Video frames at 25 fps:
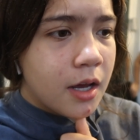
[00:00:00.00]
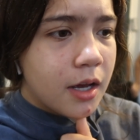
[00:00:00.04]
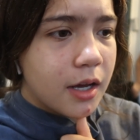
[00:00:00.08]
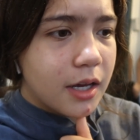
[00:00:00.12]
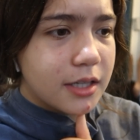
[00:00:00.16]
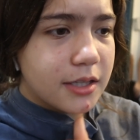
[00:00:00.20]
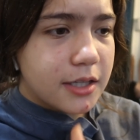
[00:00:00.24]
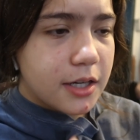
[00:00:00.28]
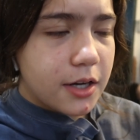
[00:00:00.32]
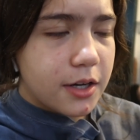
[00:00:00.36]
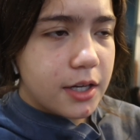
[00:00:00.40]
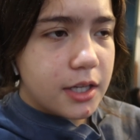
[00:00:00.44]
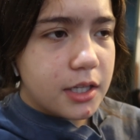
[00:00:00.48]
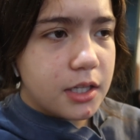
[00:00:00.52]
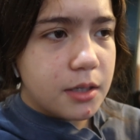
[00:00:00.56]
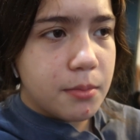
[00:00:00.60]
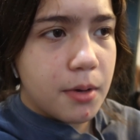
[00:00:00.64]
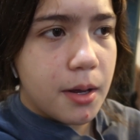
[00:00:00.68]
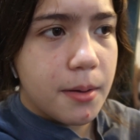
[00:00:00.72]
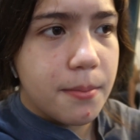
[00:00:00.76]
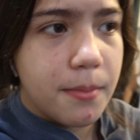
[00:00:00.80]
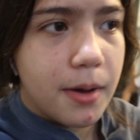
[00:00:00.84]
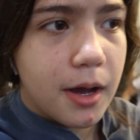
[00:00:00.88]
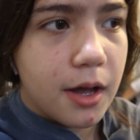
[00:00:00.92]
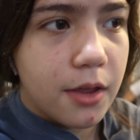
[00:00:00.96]
Because I already did
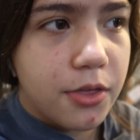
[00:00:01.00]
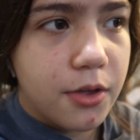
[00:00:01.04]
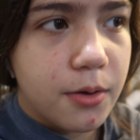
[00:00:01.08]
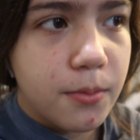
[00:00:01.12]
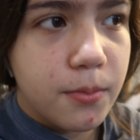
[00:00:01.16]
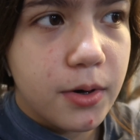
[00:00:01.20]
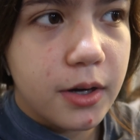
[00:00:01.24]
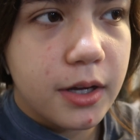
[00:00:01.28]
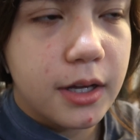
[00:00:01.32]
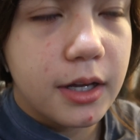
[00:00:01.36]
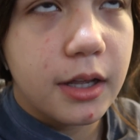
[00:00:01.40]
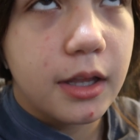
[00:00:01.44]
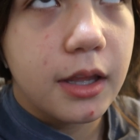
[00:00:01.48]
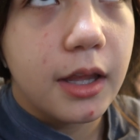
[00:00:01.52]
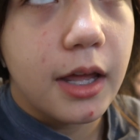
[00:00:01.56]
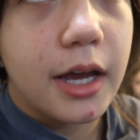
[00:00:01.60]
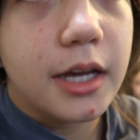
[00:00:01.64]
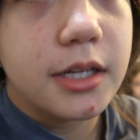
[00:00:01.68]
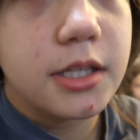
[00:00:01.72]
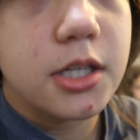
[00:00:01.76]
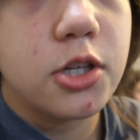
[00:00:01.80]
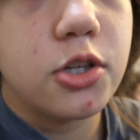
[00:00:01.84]
my math homework in class.